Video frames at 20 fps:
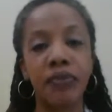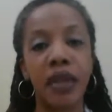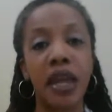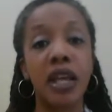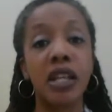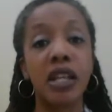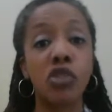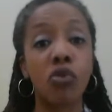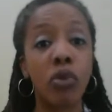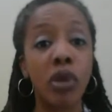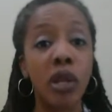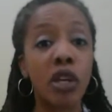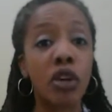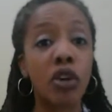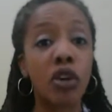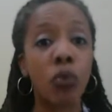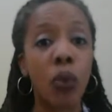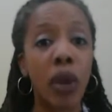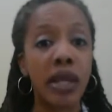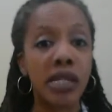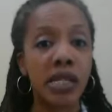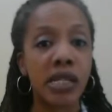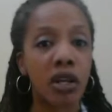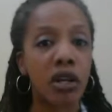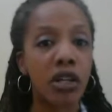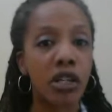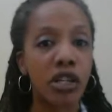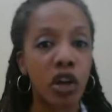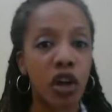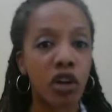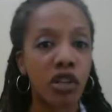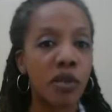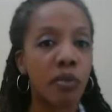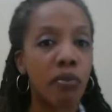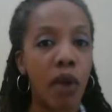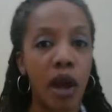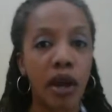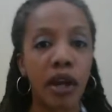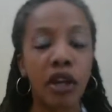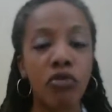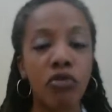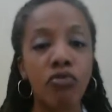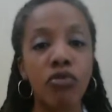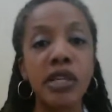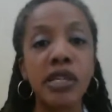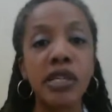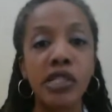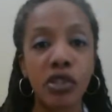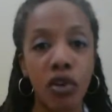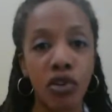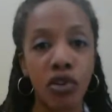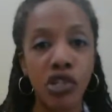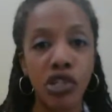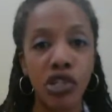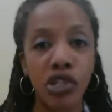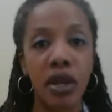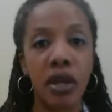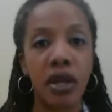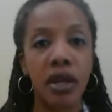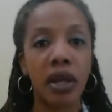It's a really good way to conduct market research,